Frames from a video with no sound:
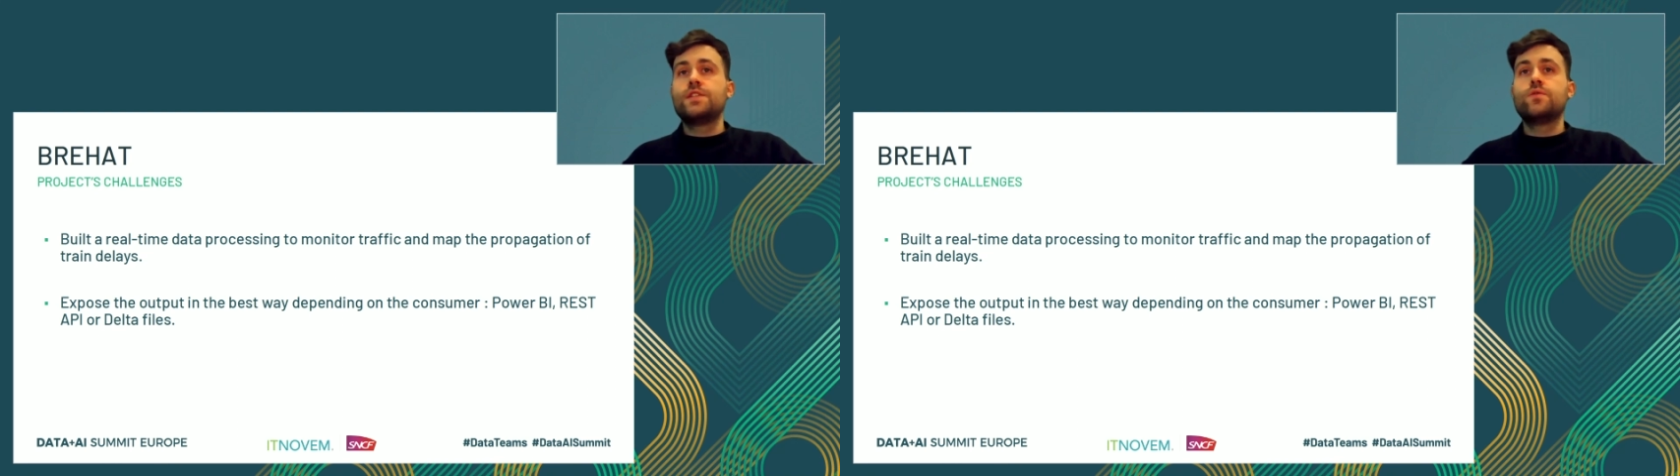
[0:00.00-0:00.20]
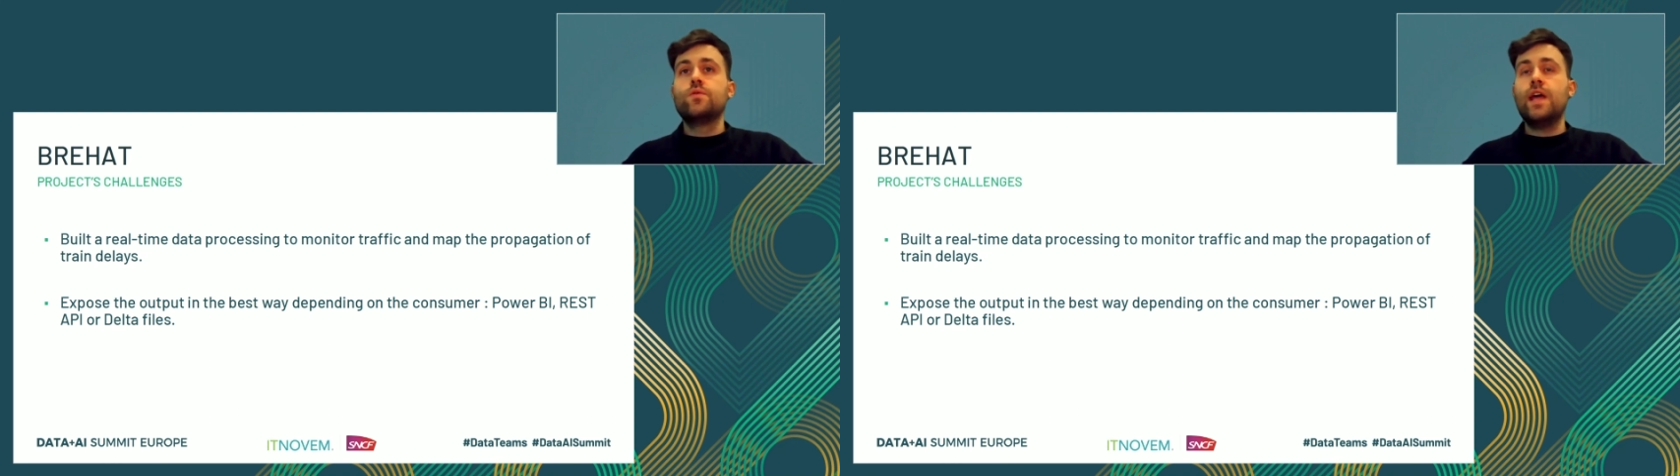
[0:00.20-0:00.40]

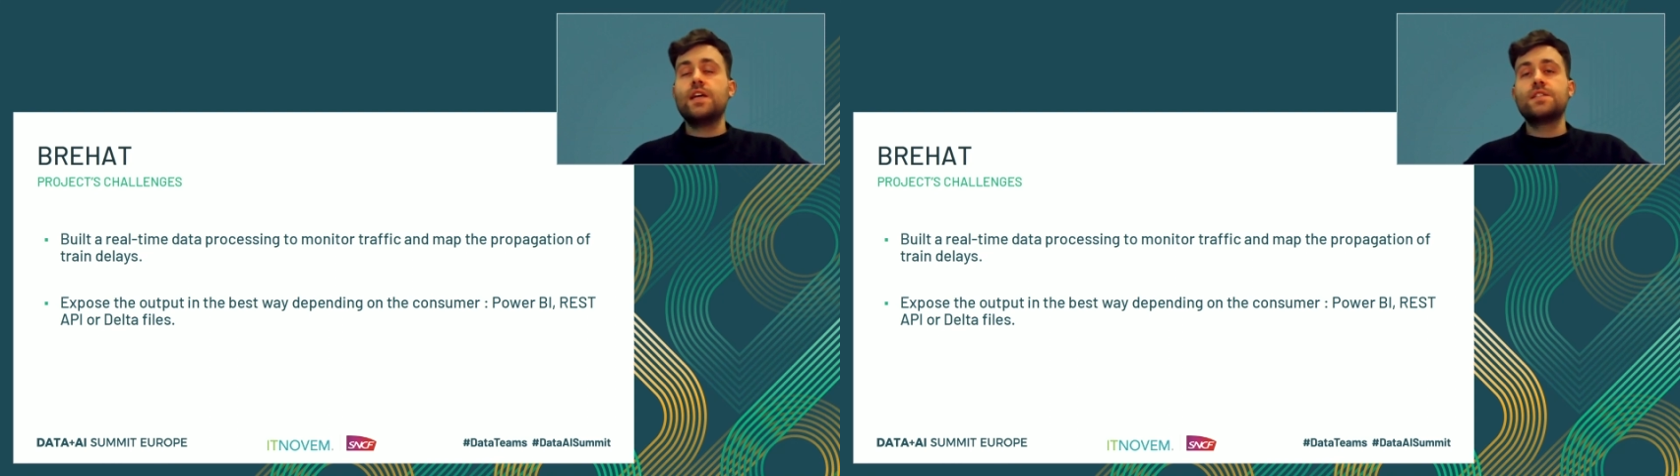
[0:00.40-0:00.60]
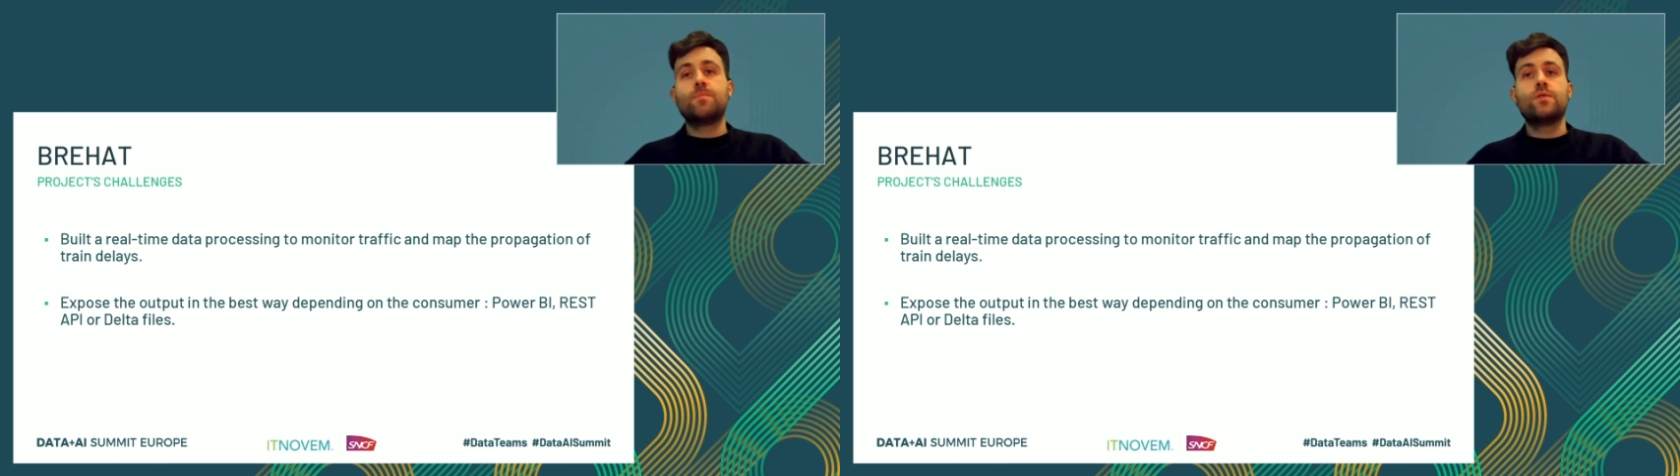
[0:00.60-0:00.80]
to
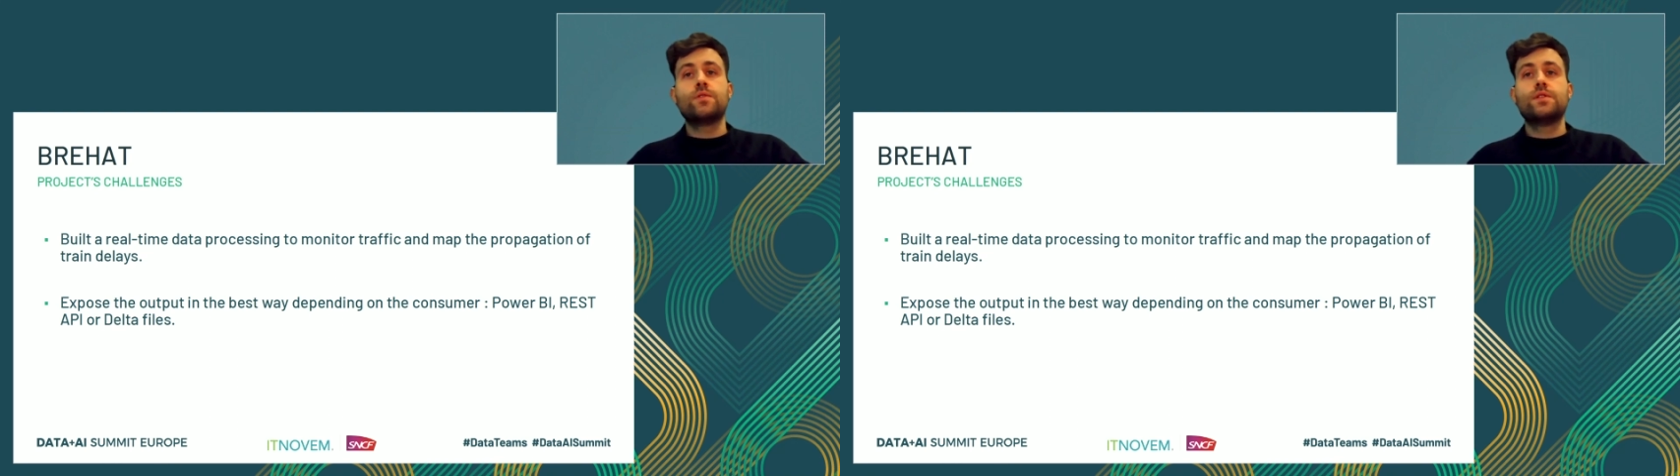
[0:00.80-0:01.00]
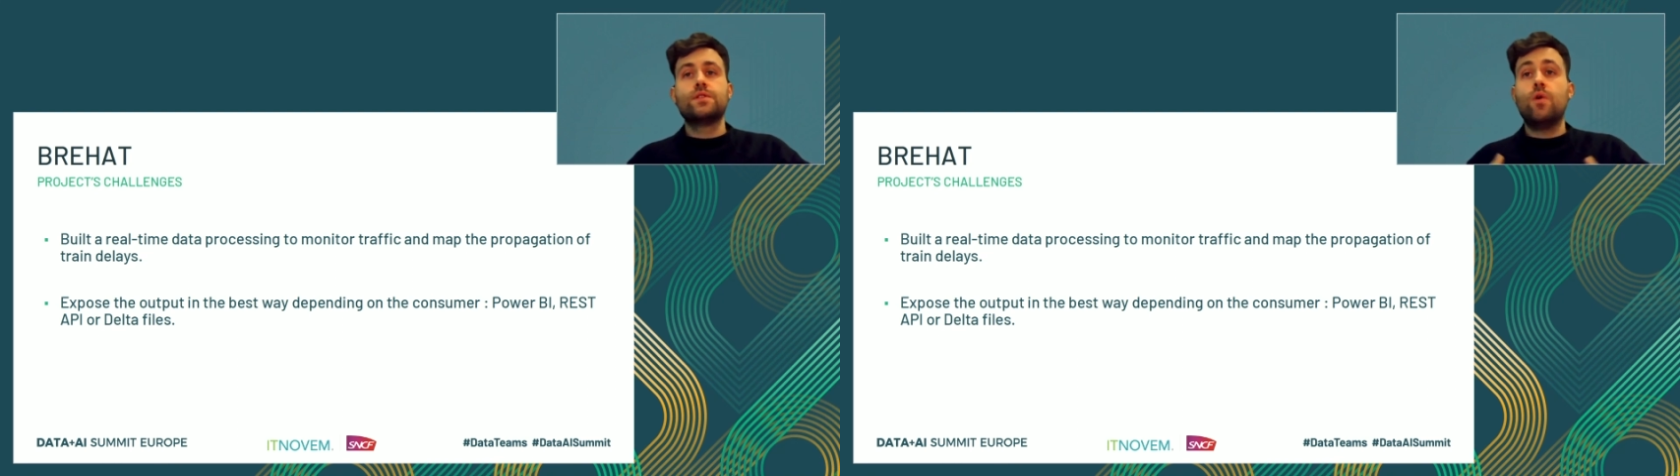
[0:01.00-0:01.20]

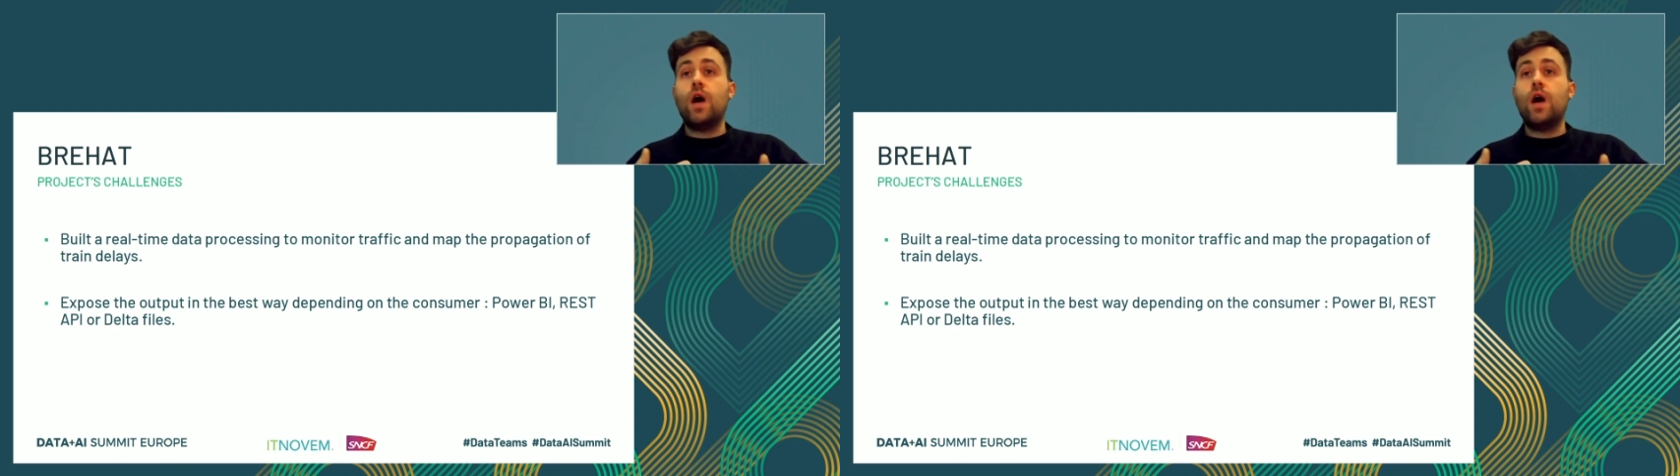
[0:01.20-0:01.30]
expose the